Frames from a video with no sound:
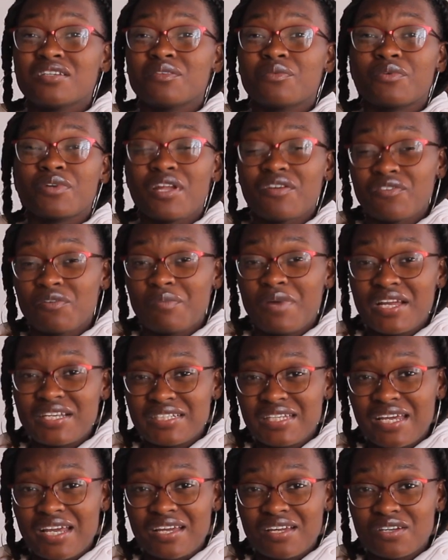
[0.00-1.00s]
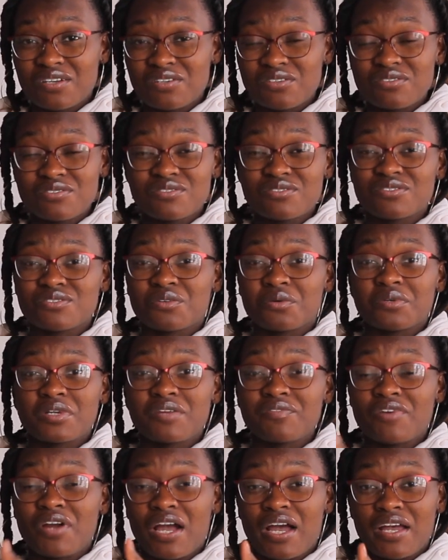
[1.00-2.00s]
Whenever my dad goes or
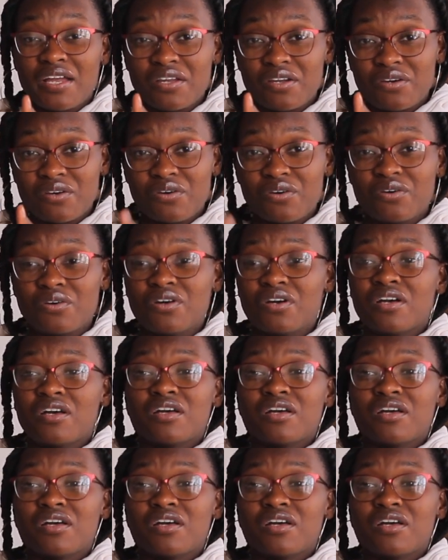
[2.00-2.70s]
whenever I go,